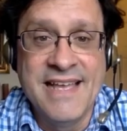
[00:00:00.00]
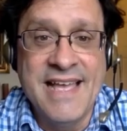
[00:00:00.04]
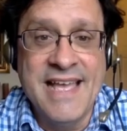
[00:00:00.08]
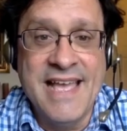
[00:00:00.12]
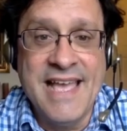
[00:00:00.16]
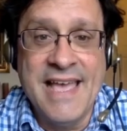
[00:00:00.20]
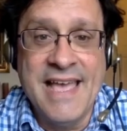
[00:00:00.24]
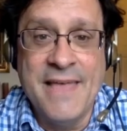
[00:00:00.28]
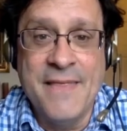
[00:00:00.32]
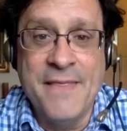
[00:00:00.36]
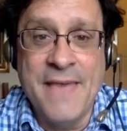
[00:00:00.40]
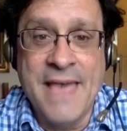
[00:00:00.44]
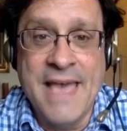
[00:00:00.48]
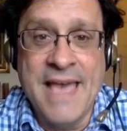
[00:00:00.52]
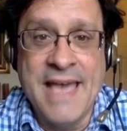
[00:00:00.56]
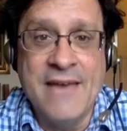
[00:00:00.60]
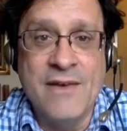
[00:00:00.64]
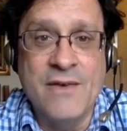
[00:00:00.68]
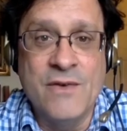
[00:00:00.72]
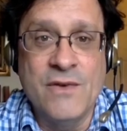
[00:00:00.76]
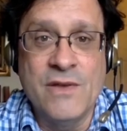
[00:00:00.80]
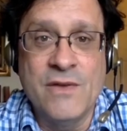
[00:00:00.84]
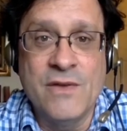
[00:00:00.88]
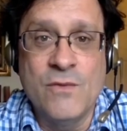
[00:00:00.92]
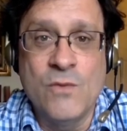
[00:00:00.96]
And
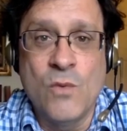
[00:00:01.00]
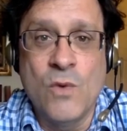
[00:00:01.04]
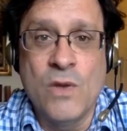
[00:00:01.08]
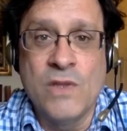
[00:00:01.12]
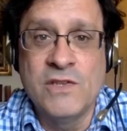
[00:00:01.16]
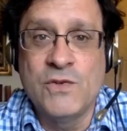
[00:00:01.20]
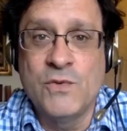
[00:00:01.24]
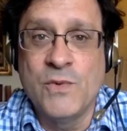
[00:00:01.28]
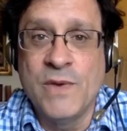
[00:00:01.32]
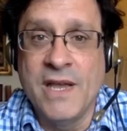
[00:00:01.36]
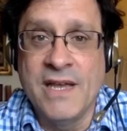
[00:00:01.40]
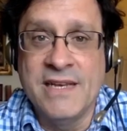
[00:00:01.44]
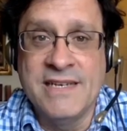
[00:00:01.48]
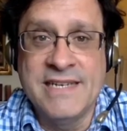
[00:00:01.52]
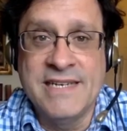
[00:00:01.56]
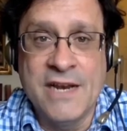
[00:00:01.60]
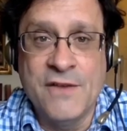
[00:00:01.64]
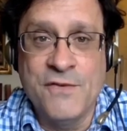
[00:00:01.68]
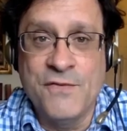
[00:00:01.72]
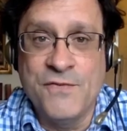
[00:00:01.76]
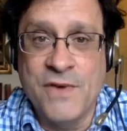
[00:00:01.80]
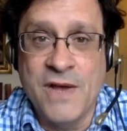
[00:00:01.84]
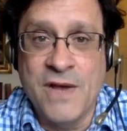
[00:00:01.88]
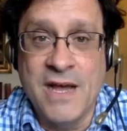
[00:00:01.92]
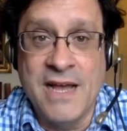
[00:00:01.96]
that once we
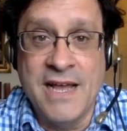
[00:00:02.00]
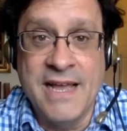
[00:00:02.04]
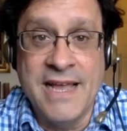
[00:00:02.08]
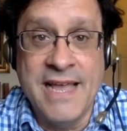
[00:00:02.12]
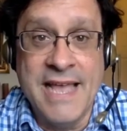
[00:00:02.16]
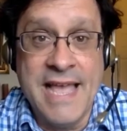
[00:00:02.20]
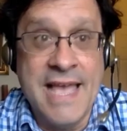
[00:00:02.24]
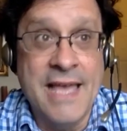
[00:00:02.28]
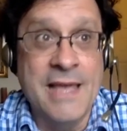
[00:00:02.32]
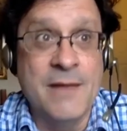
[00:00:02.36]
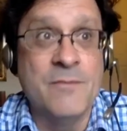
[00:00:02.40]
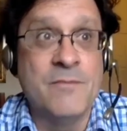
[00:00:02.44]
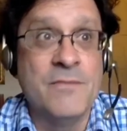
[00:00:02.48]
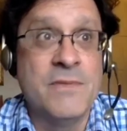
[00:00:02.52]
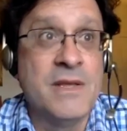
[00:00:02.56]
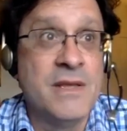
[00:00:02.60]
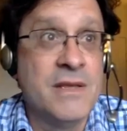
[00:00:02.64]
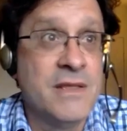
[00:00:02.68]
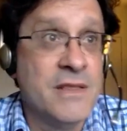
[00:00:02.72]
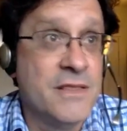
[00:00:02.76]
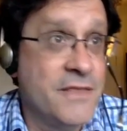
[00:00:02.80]
identify and